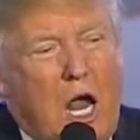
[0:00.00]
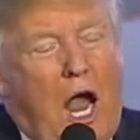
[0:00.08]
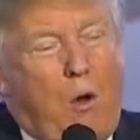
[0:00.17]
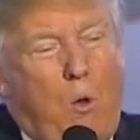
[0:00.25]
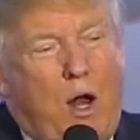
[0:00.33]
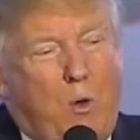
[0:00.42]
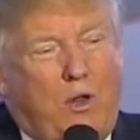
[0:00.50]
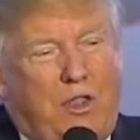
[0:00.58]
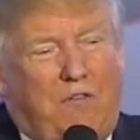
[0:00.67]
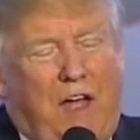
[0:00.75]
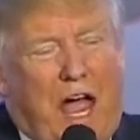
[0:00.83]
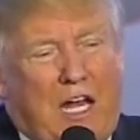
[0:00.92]
I won with
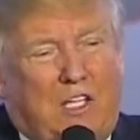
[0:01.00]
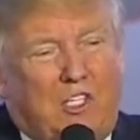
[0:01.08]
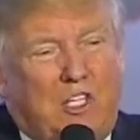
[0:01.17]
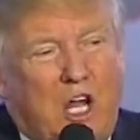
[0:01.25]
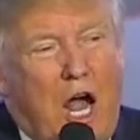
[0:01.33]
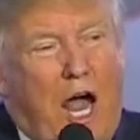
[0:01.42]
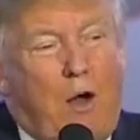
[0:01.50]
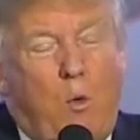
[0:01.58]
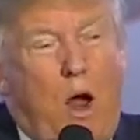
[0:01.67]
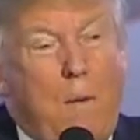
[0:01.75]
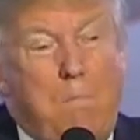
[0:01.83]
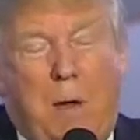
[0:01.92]
the vets. I
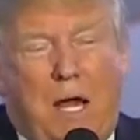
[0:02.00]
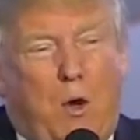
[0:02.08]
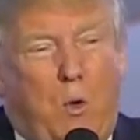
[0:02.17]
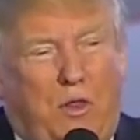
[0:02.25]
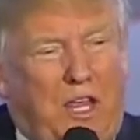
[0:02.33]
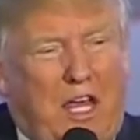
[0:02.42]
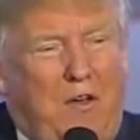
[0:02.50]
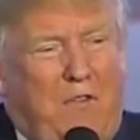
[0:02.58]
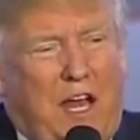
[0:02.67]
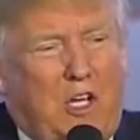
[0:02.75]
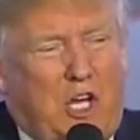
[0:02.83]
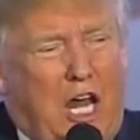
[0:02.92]
won big with the
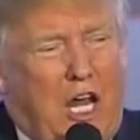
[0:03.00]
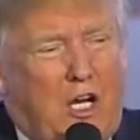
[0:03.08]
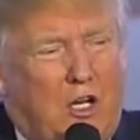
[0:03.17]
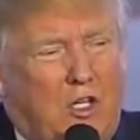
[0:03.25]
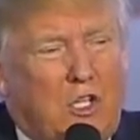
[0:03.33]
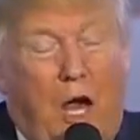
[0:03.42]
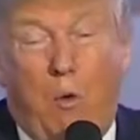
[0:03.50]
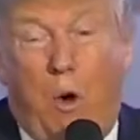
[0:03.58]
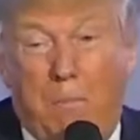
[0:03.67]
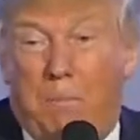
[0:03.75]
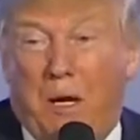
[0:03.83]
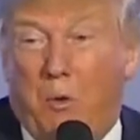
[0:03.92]
evangelicals. I
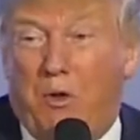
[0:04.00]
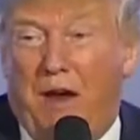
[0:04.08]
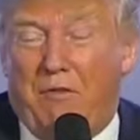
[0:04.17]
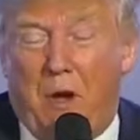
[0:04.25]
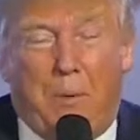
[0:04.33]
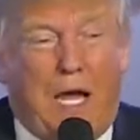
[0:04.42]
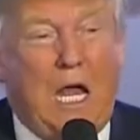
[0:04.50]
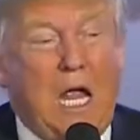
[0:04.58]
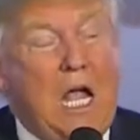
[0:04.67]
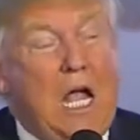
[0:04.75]
won big with everybody.